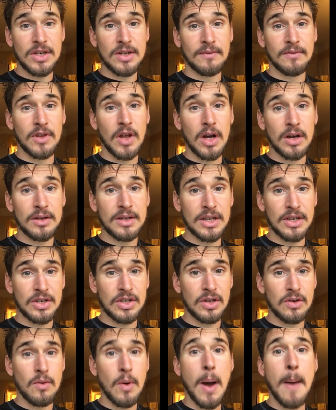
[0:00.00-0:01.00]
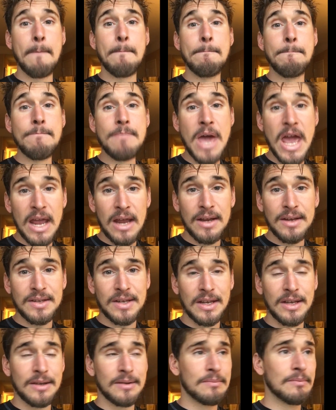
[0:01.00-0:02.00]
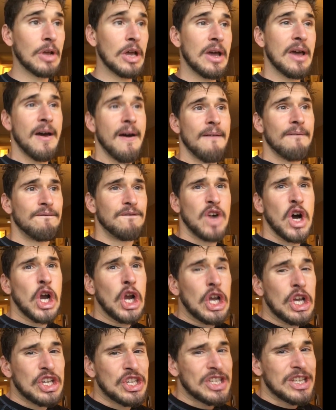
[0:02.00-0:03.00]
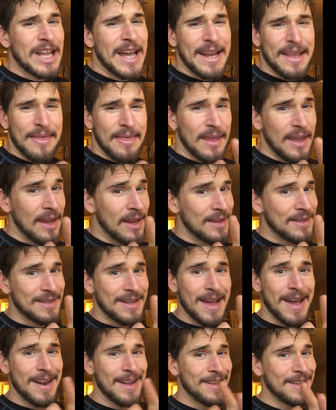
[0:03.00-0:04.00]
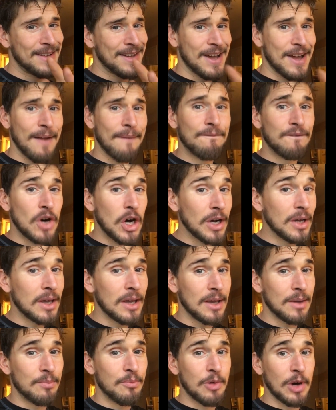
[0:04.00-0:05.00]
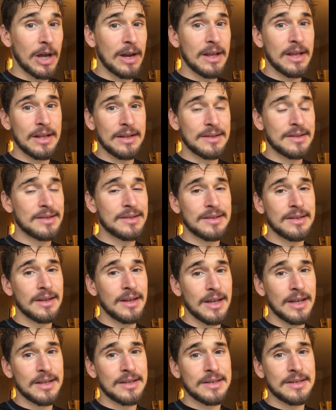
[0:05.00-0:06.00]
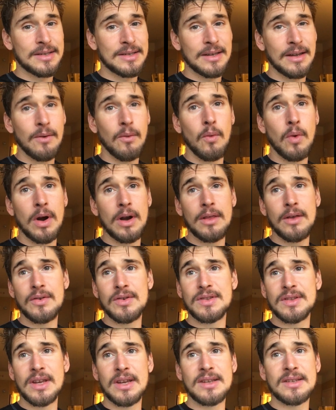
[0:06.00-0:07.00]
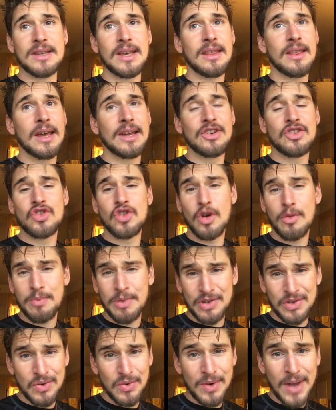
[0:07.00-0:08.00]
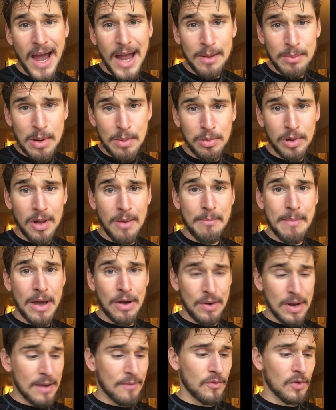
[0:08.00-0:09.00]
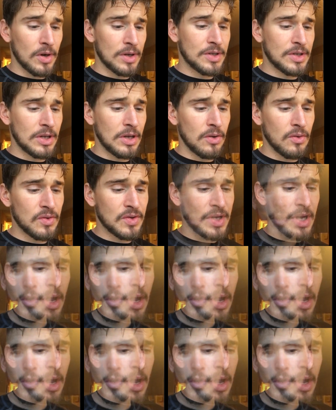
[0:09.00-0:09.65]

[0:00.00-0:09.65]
of lung tissue, amazing fungus-like things, kind of funky, but it's one of those things that like Sherpas who guide people up Mount Everest use.